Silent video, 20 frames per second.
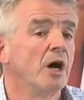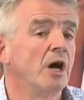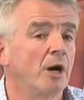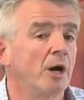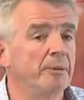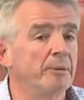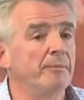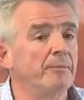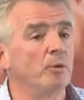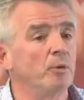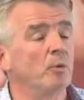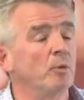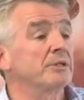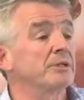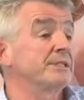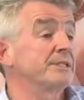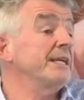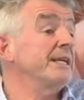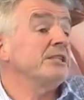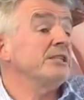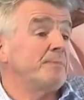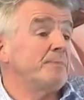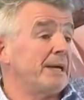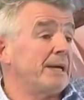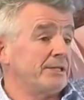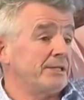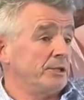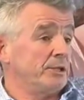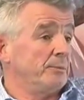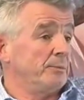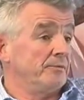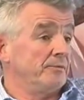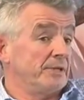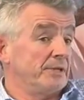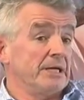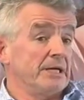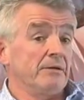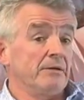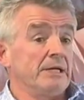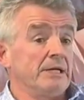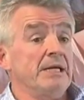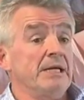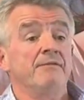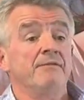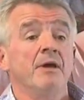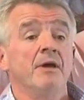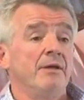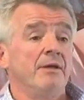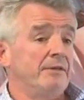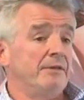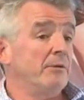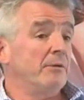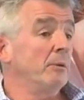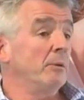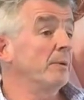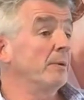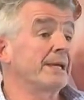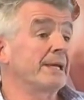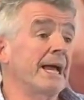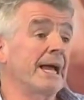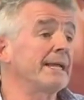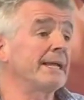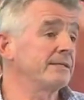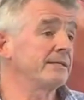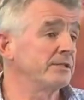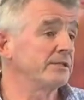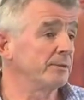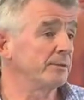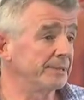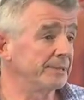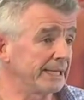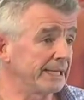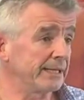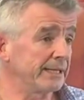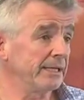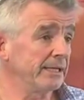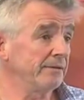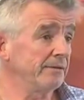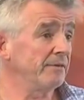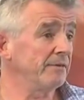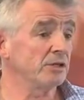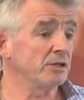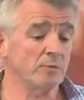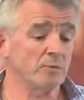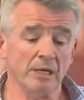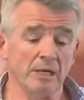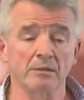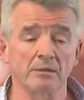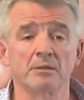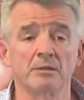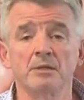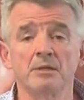or people who want to sell us back some of their leave, then we will cancel some of that leave as well.